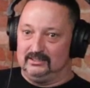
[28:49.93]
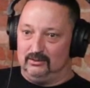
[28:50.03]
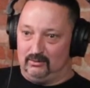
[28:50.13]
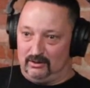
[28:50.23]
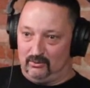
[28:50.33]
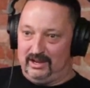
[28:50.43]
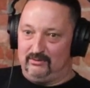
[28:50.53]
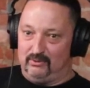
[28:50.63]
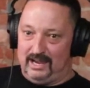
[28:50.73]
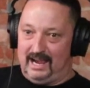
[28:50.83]
where
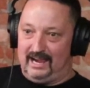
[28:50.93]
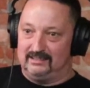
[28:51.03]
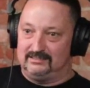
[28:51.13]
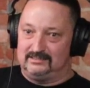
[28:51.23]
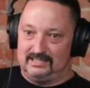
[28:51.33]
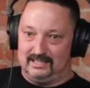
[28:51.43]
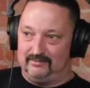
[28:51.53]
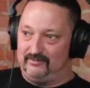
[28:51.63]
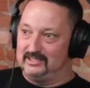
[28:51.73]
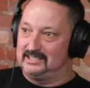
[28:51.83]
we had 10,
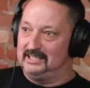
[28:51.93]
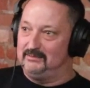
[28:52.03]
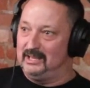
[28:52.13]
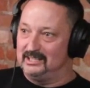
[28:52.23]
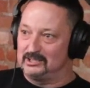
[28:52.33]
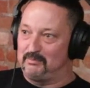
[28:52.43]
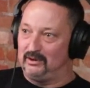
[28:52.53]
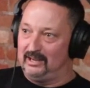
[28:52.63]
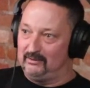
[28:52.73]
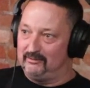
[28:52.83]
15 minutes to
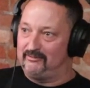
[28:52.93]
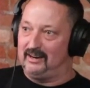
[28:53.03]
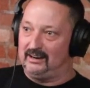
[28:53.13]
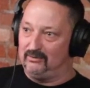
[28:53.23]
play with a fire.